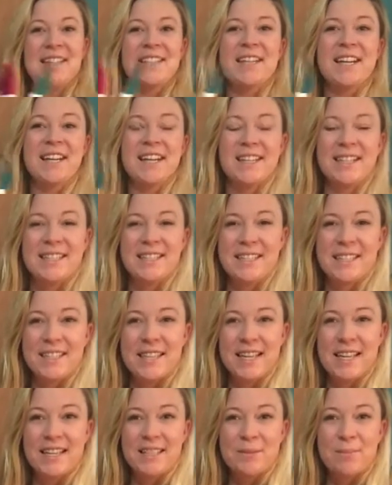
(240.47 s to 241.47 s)
cherish
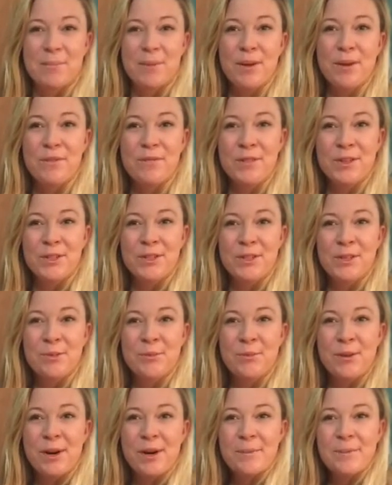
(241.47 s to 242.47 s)
these beautiful
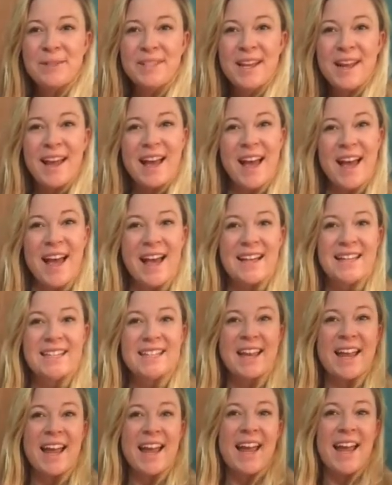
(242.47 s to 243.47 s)
tube worms as
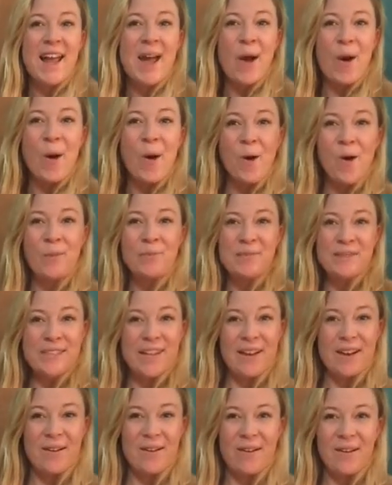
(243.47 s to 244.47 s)
a home
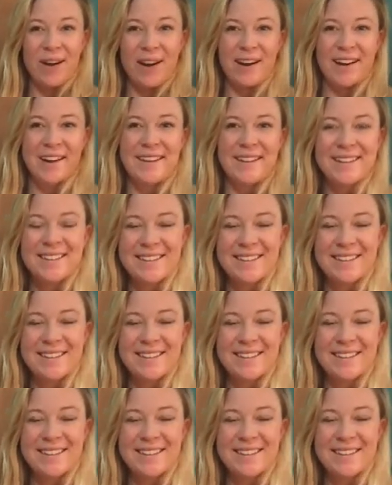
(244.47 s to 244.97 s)
decor.